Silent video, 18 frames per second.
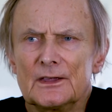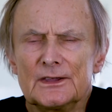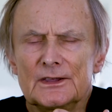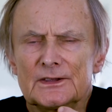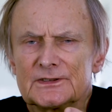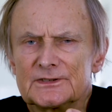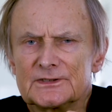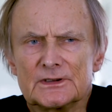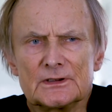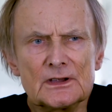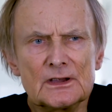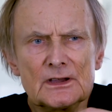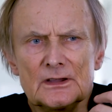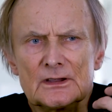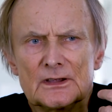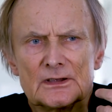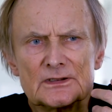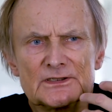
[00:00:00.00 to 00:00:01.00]
is
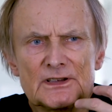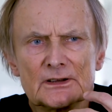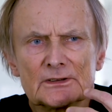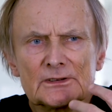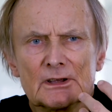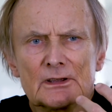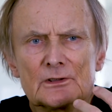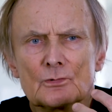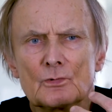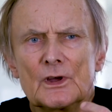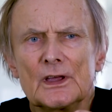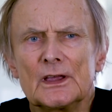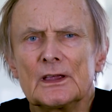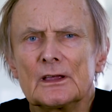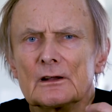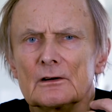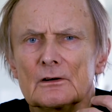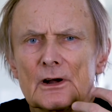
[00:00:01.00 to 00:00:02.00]
in a certain
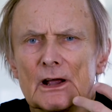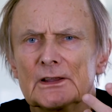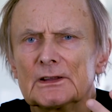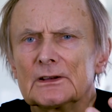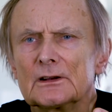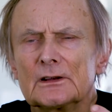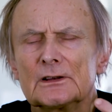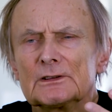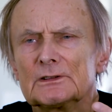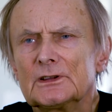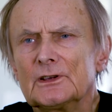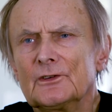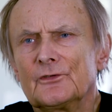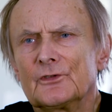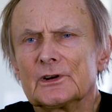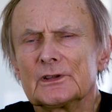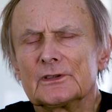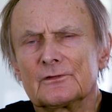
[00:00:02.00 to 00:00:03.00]
way radically
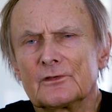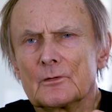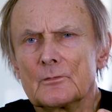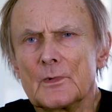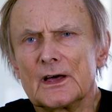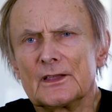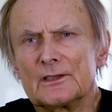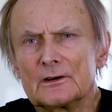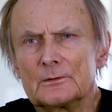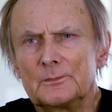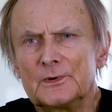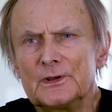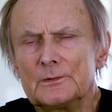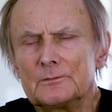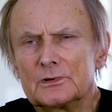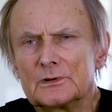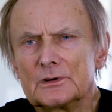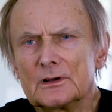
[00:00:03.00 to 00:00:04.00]
different from other
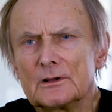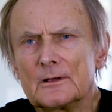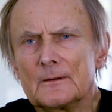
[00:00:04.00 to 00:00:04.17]
people.